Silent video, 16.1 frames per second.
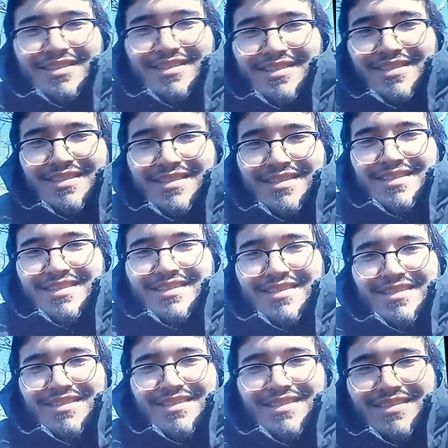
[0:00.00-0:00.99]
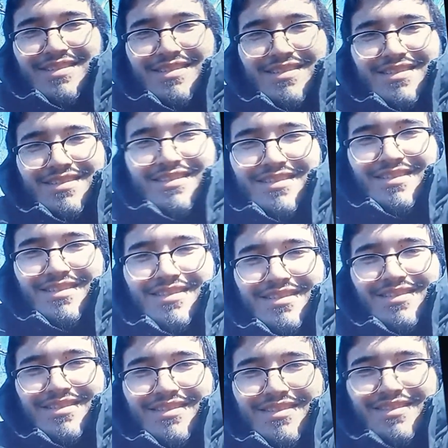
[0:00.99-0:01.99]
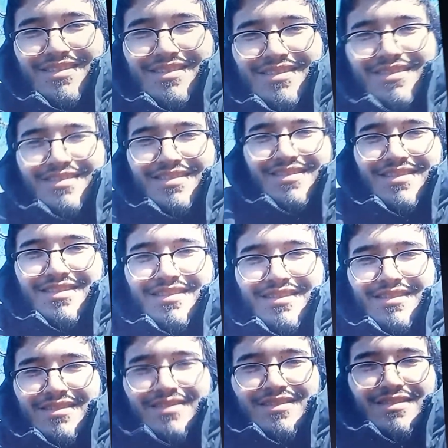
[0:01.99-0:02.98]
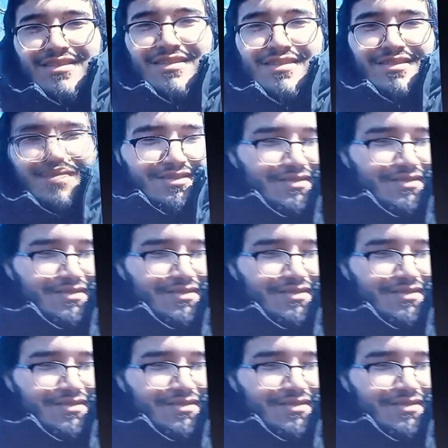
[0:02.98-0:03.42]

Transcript: I don't. I, I, don't know. I have chowder on my head. Yeah. Do, do you like